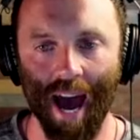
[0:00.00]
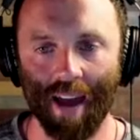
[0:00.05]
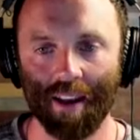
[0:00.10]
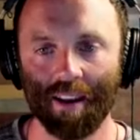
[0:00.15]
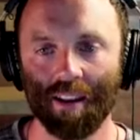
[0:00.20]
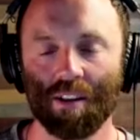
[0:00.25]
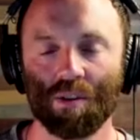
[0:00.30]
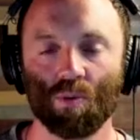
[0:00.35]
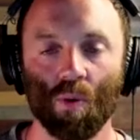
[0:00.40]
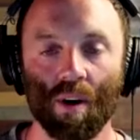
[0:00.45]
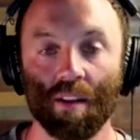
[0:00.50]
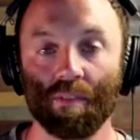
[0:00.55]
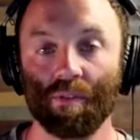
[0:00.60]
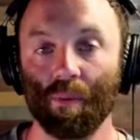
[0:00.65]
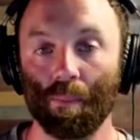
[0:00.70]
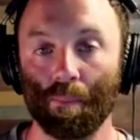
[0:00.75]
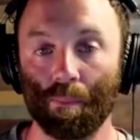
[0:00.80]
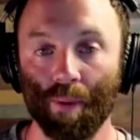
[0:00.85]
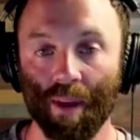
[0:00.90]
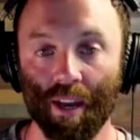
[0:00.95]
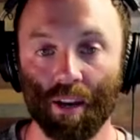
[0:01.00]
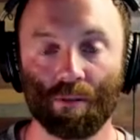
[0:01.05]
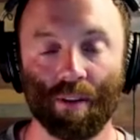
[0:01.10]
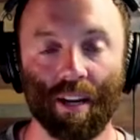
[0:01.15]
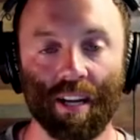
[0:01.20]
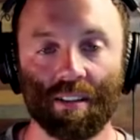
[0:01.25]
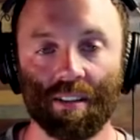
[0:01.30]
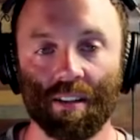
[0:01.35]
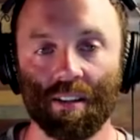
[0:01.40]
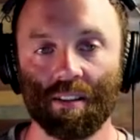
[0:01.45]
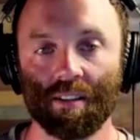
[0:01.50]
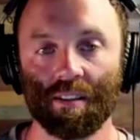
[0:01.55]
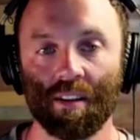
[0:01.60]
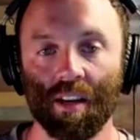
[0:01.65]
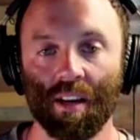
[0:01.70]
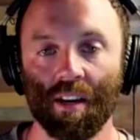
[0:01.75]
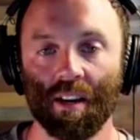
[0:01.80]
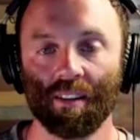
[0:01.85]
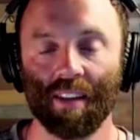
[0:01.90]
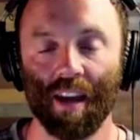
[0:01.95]
is one of the big reasons
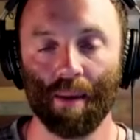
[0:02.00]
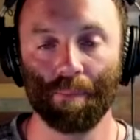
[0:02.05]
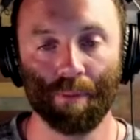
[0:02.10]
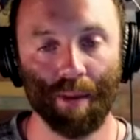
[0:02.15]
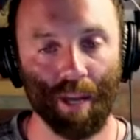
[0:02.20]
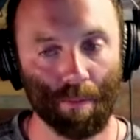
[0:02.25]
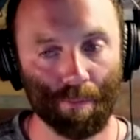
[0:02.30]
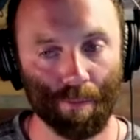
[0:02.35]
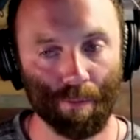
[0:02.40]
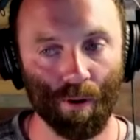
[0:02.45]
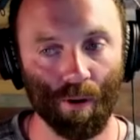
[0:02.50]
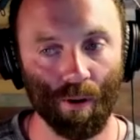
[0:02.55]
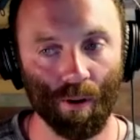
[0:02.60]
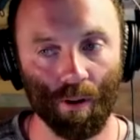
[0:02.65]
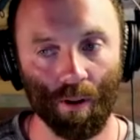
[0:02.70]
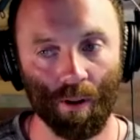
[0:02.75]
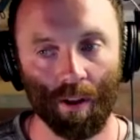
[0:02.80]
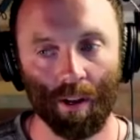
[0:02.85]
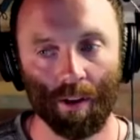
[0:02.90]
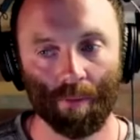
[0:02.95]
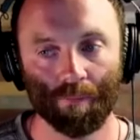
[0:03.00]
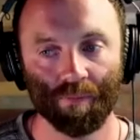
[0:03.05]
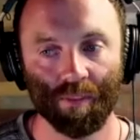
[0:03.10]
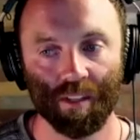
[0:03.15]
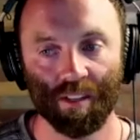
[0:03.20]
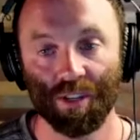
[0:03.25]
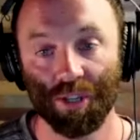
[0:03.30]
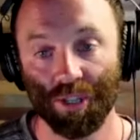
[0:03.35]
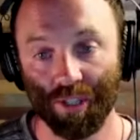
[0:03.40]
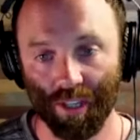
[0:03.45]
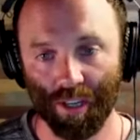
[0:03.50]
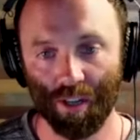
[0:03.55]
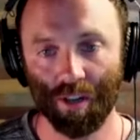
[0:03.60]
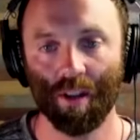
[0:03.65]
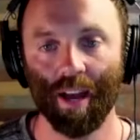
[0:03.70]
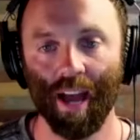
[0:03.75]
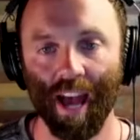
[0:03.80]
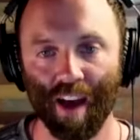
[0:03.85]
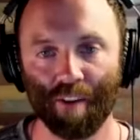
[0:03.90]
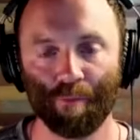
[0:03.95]
that people still
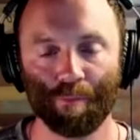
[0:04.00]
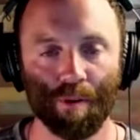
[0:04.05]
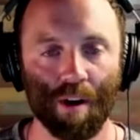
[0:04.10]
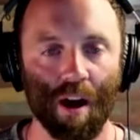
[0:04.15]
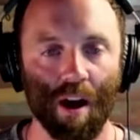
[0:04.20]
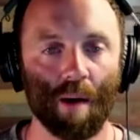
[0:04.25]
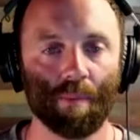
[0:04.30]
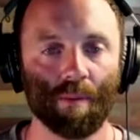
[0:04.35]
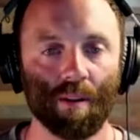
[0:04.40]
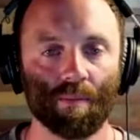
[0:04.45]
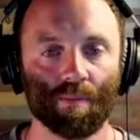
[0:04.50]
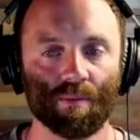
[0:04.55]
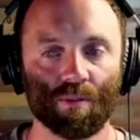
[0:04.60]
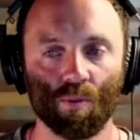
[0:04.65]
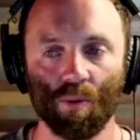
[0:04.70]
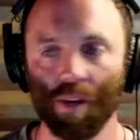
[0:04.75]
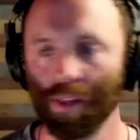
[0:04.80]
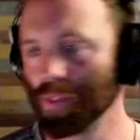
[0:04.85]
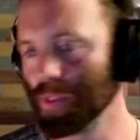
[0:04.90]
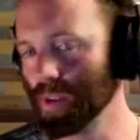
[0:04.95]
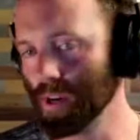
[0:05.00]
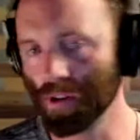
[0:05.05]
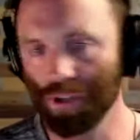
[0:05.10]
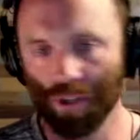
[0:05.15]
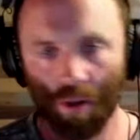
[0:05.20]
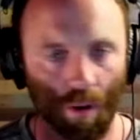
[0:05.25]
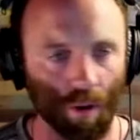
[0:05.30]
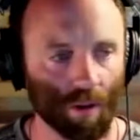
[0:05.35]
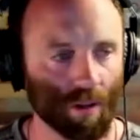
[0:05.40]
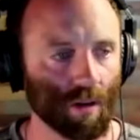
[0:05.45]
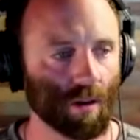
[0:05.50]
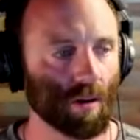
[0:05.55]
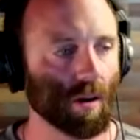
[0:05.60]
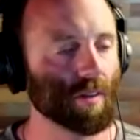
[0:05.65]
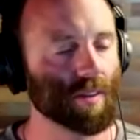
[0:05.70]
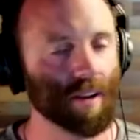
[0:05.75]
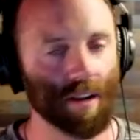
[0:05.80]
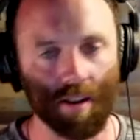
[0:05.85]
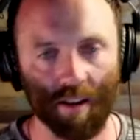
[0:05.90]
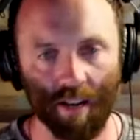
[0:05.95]
have problems with their shoulder or
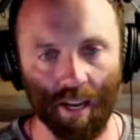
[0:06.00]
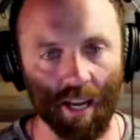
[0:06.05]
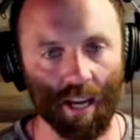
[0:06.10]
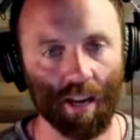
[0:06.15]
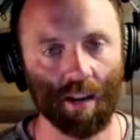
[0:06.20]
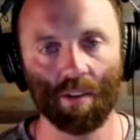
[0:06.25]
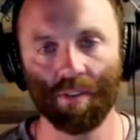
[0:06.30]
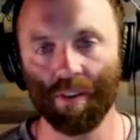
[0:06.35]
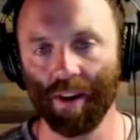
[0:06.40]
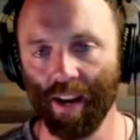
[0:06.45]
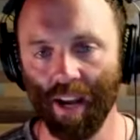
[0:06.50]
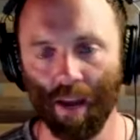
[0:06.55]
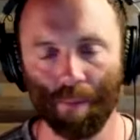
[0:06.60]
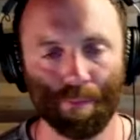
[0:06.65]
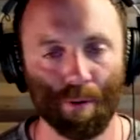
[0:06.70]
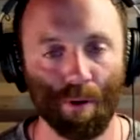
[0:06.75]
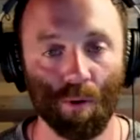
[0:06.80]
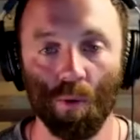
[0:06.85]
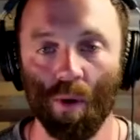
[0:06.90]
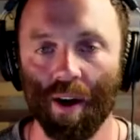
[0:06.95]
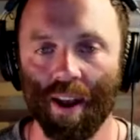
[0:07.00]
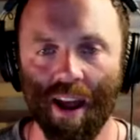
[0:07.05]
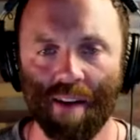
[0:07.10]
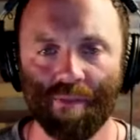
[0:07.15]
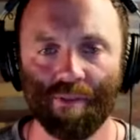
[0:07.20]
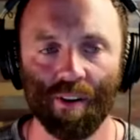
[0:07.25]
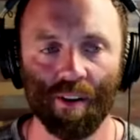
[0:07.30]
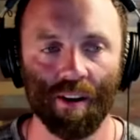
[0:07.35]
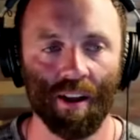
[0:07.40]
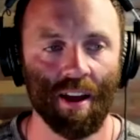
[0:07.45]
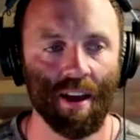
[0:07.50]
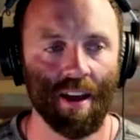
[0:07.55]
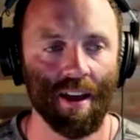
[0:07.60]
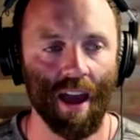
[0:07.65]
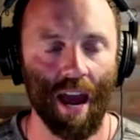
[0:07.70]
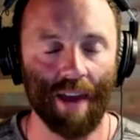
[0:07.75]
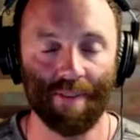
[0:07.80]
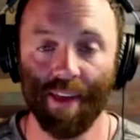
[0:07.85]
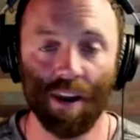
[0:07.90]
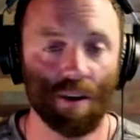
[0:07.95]
their knee or their hip or whatever,
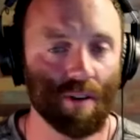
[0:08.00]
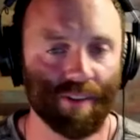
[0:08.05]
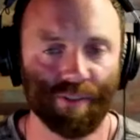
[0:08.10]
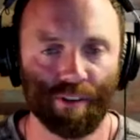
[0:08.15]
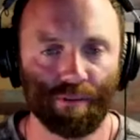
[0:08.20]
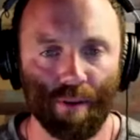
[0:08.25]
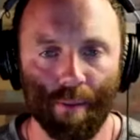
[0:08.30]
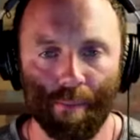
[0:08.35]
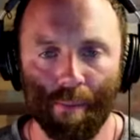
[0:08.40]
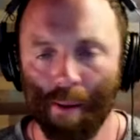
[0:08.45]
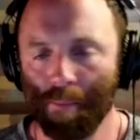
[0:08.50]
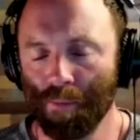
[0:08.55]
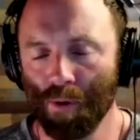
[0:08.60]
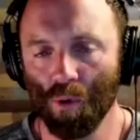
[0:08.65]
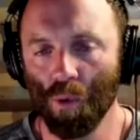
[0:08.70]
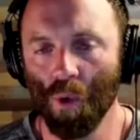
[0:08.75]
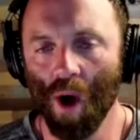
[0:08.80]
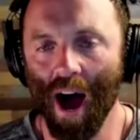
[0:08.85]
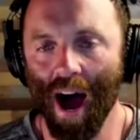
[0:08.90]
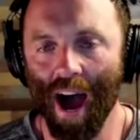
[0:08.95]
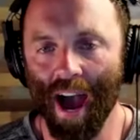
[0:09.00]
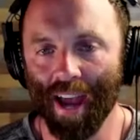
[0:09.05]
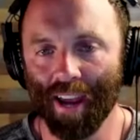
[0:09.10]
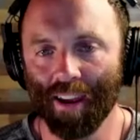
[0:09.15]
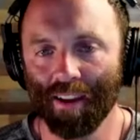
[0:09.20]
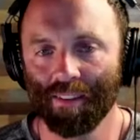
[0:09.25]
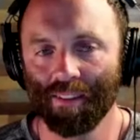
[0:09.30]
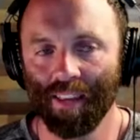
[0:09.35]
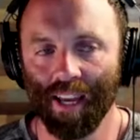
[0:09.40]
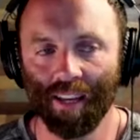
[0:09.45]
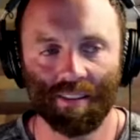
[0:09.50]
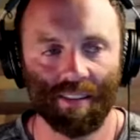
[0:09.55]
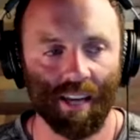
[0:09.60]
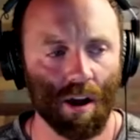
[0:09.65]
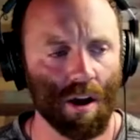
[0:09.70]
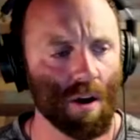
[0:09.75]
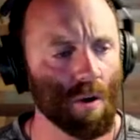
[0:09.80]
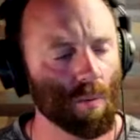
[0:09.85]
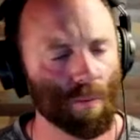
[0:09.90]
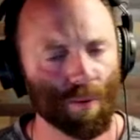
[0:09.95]
and they don't even remember why. They say,
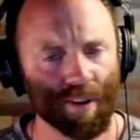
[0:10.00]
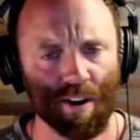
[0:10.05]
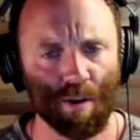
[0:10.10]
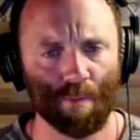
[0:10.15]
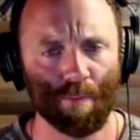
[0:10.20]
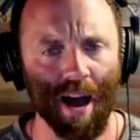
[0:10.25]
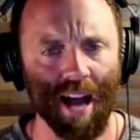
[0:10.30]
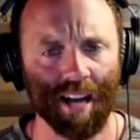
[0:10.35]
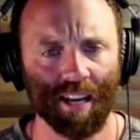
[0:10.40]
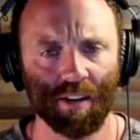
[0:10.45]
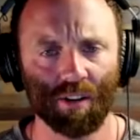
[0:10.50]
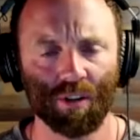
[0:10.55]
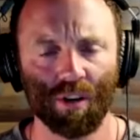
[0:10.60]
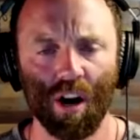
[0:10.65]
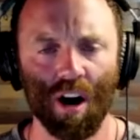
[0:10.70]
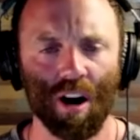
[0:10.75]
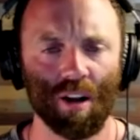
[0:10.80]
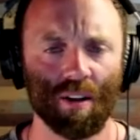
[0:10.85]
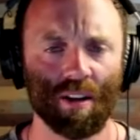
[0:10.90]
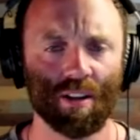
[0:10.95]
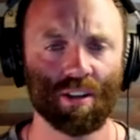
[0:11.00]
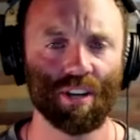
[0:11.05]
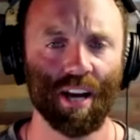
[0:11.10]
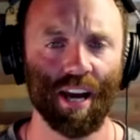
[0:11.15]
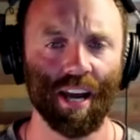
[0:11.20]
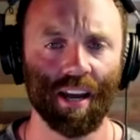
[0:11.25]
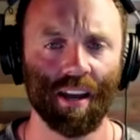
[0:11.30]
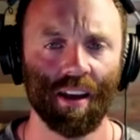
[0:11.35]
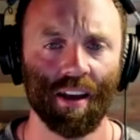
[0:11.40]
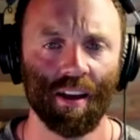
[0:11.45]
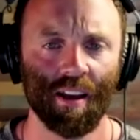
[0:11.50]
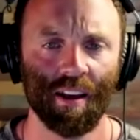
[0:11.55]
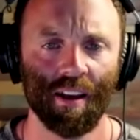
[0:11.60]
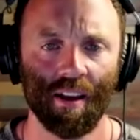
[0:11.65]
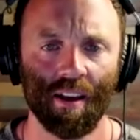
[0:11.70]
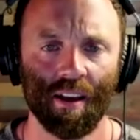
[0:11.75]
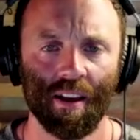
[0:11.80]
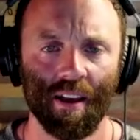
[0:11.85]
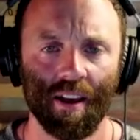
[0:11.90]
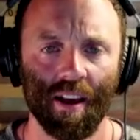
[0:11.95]
oh, you know, back in college, I
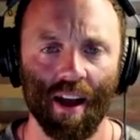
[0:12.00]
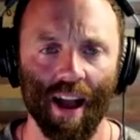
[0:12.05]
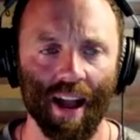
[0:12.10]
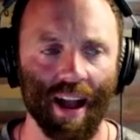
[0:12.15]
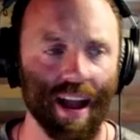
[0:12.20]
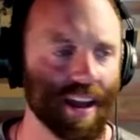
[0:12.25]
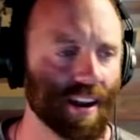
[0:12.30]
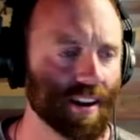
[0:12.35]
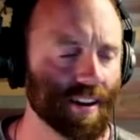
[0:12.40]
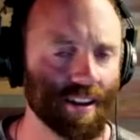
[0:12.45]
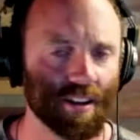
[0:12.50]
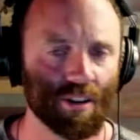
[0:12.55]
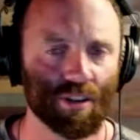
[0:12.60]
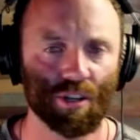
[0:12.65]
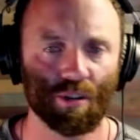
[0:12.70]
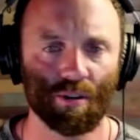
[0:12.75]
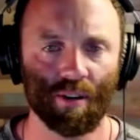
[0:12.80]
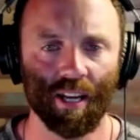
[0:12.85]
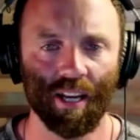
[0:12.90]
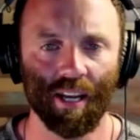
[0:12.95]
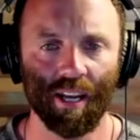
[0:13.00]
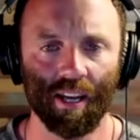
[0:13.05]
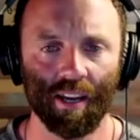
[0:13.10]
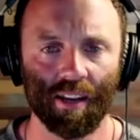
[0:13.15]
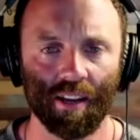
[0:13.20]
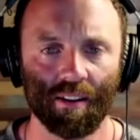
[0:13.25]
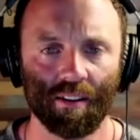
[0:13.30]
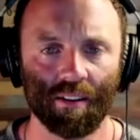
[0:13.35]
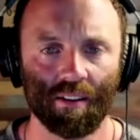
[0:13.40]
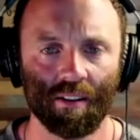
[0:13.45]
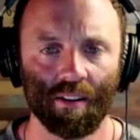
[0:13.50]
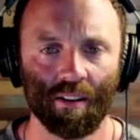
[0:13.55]
had an injury, and